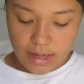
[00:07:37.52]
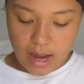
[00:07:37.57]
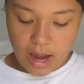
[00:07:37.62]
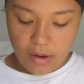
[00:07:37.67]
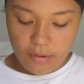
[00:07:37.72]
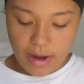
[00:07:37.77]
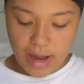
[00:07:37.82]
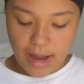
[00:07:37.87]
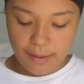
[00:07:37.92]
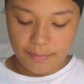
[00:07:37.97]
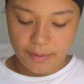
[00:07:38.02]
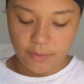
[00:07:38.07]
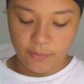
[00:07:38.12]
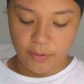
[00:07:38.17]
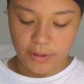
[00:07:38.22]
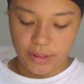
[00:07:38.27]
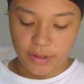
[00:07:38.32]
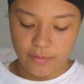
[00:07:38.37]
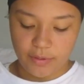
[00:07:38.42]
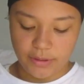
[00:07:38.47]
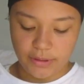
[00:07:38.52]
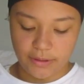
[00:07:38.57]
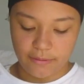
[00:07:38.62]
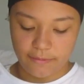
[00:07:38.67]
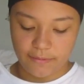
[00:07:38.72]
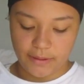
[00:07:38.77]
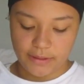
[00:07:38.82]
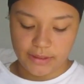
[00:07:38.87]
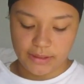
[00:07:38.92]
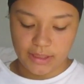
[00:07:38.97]
How happy were you with your
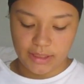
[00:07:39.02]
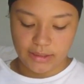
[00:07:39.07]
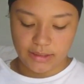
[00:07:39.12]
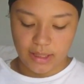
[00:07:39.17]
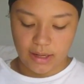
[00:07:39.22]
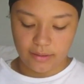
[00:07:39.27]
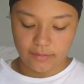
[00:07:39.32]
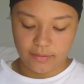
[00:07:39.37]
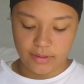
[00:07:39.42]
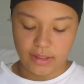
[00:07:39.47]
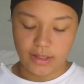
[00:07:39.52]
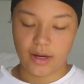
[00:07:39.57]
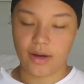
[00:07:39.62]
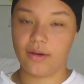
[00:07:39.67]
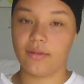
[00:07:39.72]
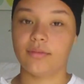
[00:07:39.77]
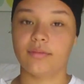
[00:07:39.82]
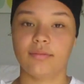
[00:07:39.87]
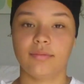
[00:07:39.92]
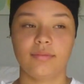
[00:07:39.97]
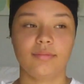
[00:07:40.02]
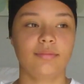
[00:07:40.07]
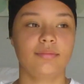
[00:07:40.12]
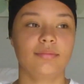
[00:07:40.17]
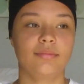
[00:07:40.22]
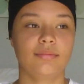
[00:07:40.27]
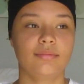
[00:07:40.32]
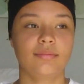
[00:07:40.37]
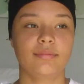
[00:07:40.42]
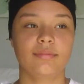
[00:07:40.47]
first TikTok video?
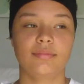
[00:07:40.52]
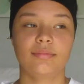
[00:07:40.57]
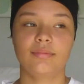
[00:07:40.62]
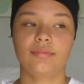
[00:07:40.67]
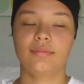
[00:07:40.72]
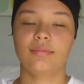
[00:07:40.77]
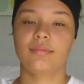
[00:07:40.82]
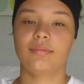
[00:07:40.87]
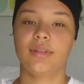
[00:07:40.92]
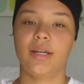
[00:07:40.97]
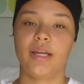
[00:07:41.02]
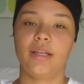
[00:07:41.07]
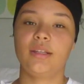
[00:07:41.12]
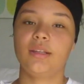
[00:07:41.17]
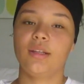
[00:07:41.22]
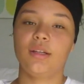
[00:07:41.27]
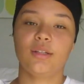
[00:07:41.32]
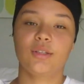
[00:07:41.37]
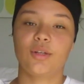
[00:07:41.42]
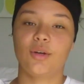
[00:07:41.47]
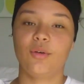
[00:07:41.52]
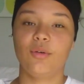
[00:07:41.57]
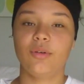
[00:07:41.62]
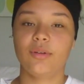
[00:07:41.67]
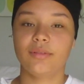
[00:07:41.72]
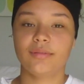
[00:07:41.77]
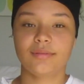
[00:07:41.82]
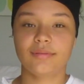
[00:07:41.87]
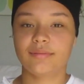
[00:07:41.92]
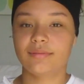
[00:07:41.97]
It looked
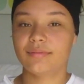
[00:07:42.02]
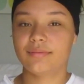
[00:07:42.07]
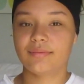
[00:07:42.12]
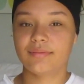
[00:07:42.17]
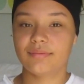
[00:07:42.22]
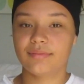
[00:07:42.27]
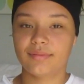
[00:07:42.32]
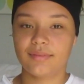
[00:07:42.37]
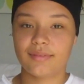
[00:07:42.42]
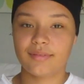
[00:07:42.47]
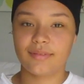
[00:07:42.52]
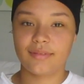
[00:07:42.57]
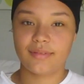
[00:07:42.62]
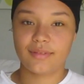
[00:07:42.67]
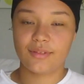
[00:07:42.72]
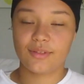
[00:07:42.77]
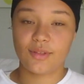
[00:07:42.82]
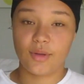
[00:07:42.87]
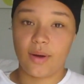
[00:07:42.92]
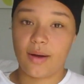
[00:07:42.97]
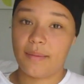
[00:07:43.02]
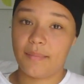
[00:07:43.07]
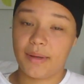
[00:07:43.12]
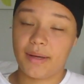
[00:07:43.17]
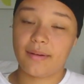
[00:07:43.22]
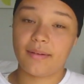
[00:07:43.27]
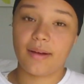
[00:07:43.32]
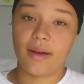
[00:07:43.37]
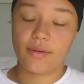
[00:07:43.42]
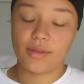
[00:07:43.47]
cool. So, I
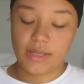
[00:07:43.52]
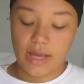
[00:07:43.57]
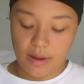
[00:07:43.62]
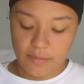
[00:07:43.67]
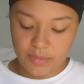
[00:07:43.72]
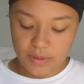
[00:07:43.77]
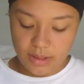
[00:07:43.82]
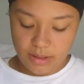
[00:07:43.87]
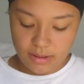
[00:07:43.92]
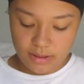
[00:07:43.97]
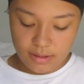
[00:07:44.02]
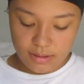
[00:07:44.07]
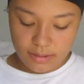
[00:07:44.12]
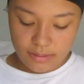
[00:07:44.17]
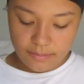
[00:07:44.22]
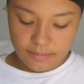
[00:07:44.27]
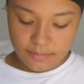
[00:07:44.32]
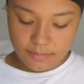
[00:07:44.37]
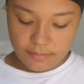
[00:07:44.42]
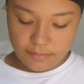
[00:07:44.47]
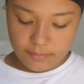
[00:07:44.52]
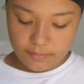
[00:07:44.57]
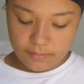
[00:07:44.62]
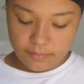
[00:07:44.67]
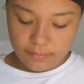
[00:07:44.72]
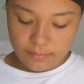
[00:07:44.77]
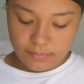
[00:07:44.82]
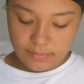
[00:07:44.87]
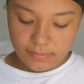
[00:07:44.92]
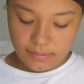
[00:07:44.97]
mean, I was happy.
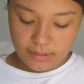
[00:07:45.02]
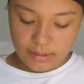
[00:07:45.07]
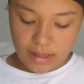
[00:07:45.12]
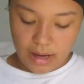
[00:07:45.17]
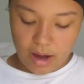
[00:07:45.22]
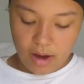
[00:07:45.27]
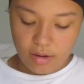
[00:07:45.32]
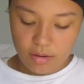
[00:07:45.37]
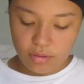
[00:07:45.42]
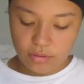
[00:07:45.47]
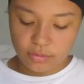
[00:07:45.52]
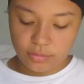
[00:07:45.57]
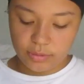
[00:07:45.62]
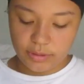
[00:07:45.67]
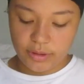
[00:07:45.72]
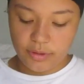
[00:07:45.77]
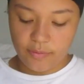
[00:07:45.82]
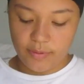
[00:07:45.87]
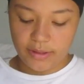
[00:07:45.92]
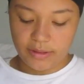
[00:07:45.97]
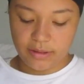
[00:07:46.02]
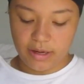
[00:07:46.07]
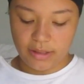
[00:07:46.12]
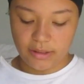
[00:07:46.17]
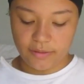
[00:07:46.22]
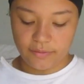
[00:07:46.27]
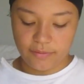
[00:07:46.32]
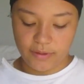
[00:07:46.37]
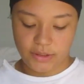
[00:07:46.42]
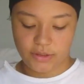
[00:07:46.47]
How old were you when you
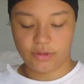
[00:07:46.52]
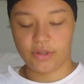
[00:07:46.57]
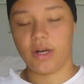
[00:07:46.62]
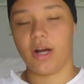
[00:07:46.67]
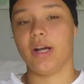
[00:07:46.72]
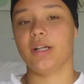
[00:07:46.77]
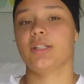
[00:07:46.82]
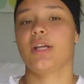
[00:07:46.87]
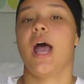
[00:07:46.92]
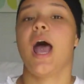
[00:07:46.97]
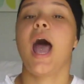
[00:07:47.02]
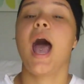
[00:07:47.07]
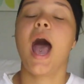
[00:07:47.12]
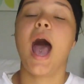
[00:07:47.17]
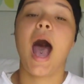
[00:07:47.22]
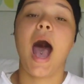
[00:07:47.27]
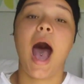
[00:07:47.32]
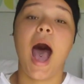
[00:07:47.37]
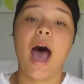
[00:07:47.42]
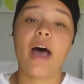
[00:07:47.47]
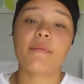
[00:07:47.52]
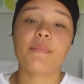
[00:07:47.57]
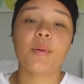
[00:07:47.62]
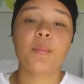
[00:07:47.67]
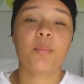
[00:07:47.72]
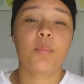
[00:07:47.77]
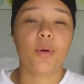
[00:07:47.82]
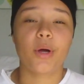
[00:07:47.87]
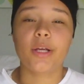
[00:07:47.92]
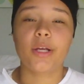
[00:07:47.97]
had your first crush? I've
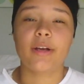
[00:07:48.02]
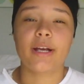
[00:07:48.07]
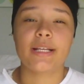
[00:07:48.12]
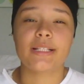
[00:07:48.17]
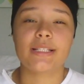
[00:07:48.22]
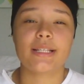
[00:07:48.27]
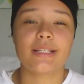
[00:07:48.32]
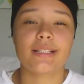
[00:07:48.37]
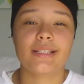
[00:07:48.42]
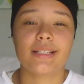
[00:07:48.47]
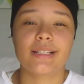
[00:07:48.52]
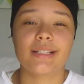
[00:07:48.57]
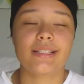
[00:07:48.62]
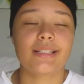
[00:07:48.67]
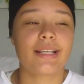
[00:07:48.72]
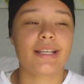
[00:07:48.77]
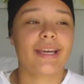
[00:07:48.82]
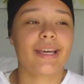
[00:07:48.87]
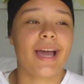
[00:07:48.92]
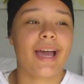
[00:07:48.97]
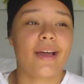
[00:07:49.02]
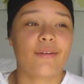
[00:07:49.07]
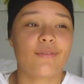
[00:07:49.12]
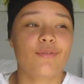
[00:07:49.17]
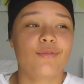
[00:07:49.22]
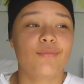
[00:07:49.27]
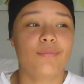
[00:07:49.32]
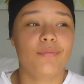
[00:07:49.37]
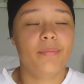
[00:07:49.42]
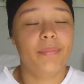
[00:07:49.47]
been boy crazy since like I've
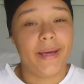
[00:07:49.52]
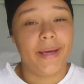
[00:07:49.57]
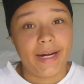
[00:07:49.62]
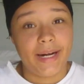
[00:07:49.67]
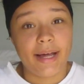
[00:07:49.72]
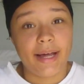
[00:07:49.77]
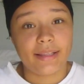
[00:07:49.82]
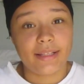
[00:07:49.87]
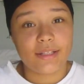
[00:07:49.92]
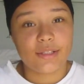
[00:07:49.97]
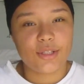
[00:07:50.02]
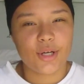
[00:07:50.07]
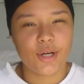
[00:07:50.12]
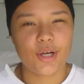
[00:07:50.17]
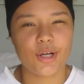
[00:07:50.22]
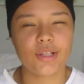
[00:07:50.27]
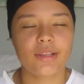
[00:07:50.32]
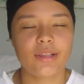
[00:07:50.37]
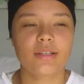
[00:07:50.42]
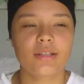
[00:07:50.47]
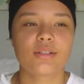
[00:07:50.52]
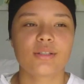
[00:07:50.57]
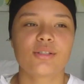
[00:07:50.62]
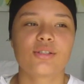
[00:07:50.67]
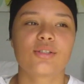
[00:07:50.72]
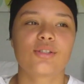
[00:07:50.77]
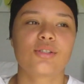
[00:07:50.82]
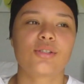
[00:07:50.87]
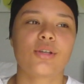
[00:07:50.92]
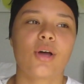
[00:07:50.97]
been on this earth,
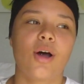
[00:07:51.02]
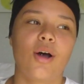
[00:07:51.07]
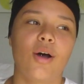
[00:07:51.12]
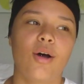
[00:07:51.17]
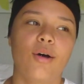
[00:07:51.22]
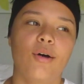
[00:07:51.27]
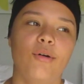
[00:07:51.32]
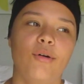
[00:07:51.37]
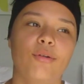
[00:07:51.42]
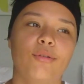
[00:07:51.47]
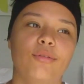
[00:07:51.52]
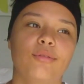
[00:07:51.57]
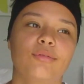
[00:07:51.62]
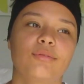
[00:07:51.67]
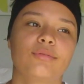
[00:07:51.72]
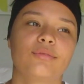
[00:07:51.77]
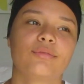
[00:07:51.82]
so